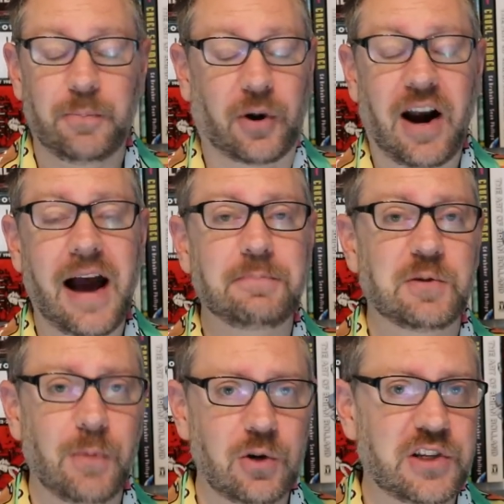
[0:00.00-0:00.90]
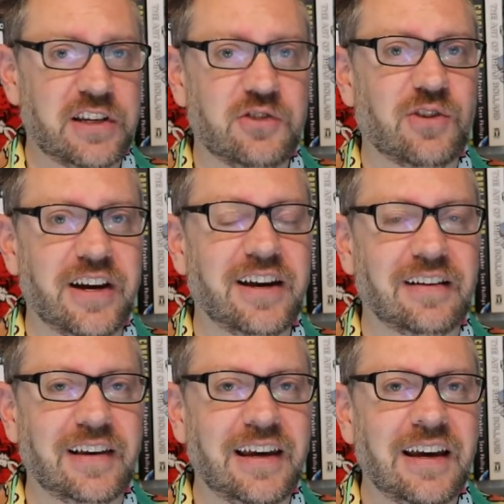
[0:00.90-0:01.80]
perhaps most
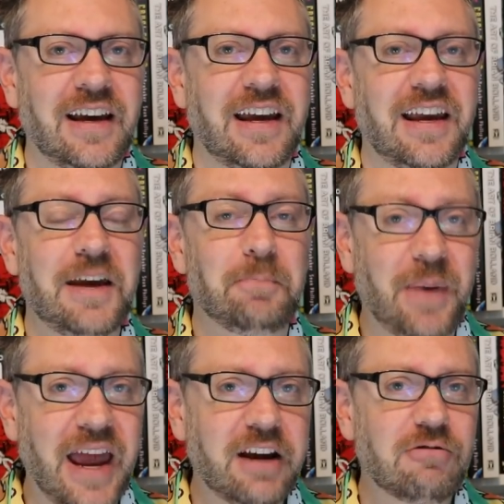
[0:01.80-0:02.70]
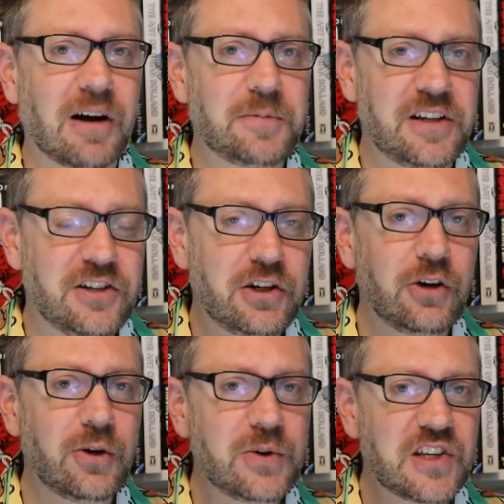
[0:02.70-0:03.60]
intriguingly, it bankrupted
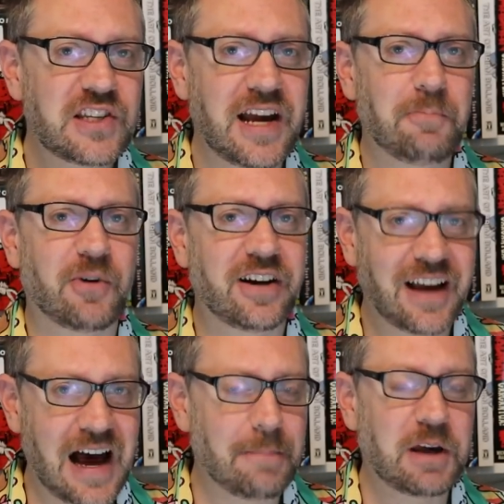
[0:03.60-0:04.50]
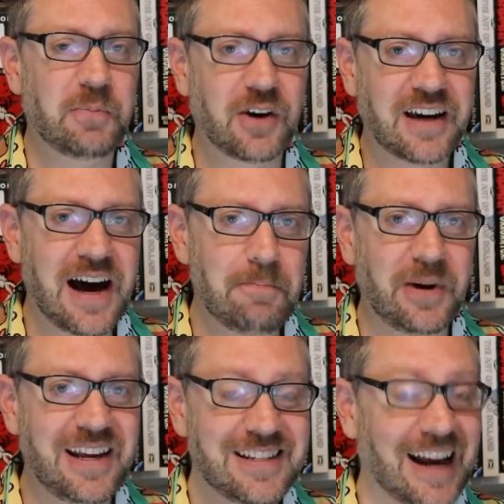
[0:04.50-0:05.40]
two separate comic book
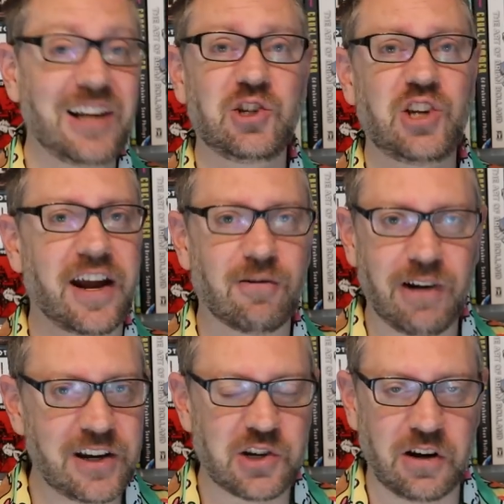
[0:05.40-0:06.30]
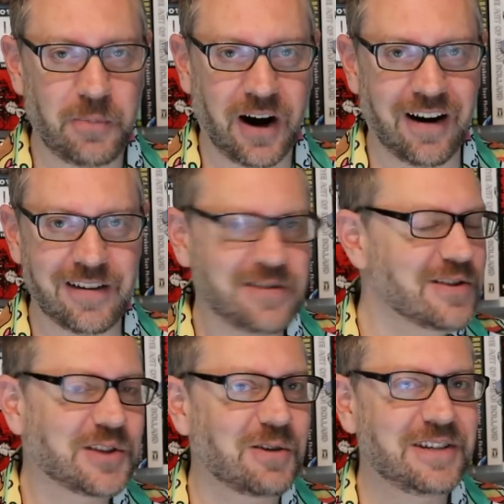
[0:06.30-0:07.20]
companies a generation apart.
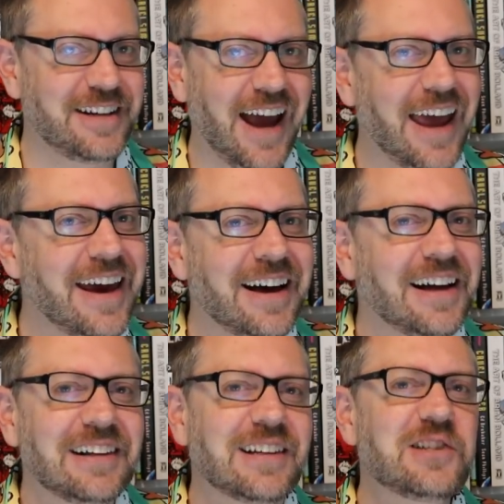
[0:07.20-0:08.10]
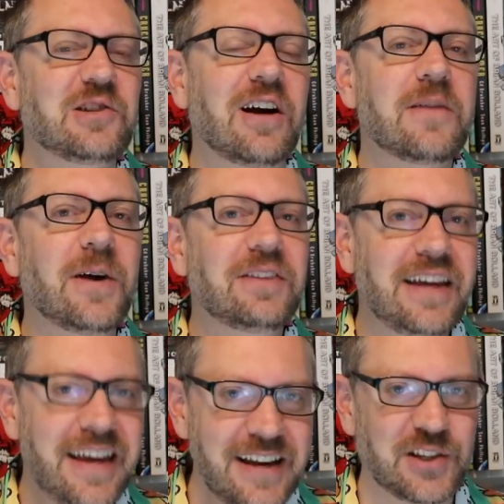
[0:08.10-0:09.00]
So today, let's talk about the
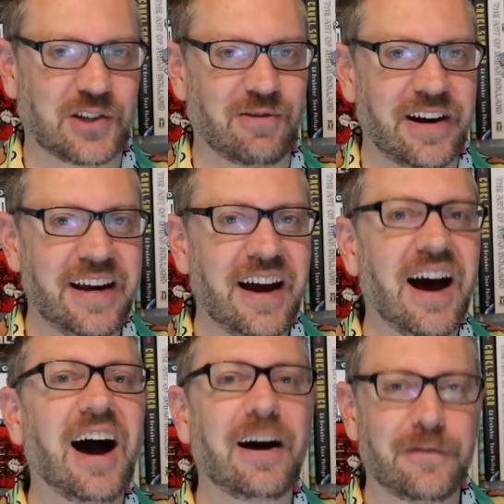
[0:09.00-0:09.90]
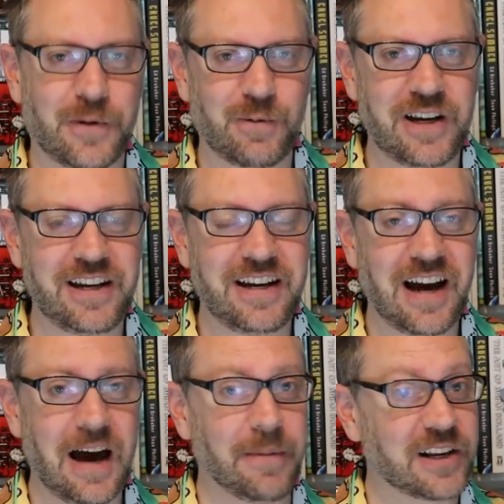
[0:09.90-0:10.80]
history of 3D
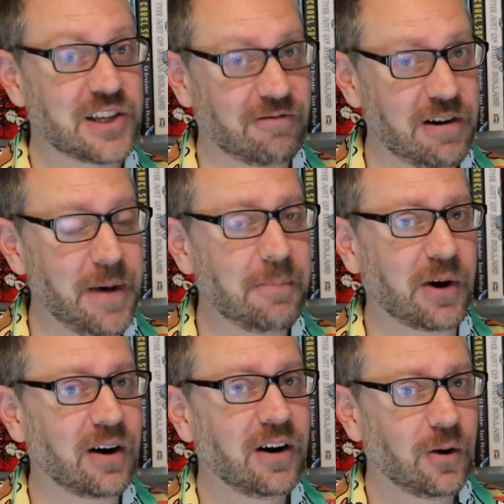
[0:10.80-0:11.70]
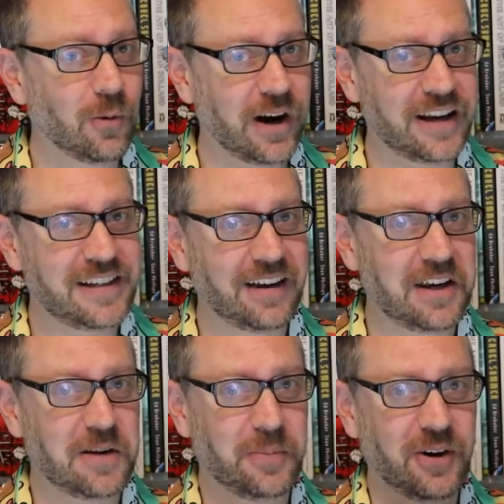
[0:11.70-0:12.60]
comics. And remember, when I tell
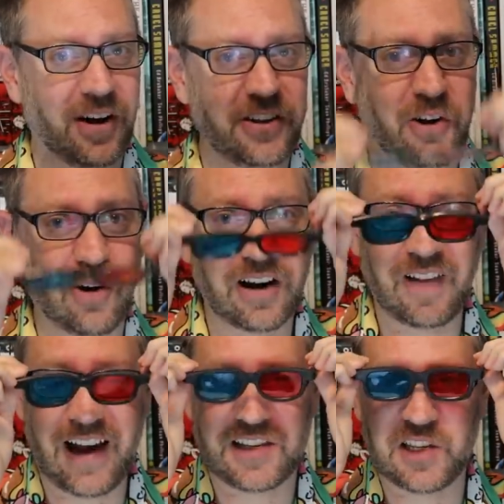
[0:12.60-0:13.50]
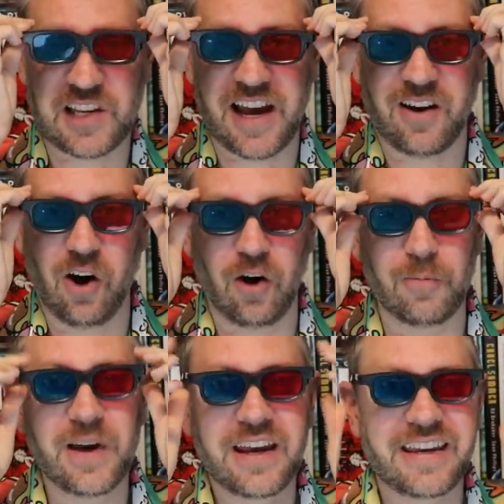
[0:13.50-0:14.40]
you to put on your glasses at
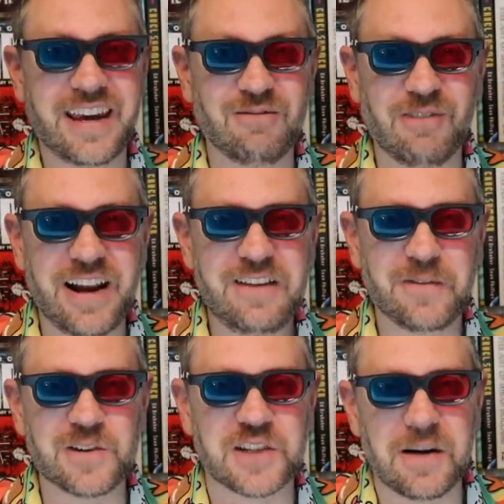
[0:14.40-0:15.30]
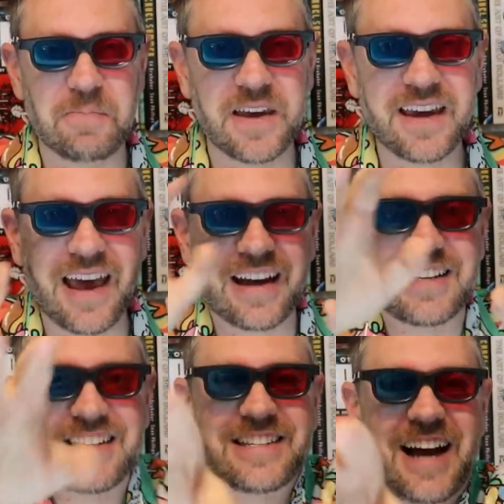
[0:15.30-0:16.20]
home, get ready for something
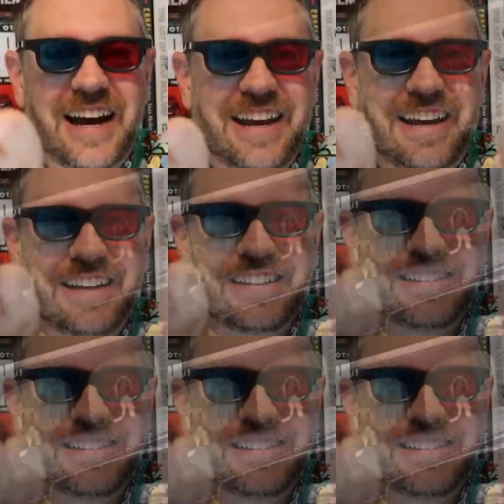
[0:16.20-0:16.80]
exciting.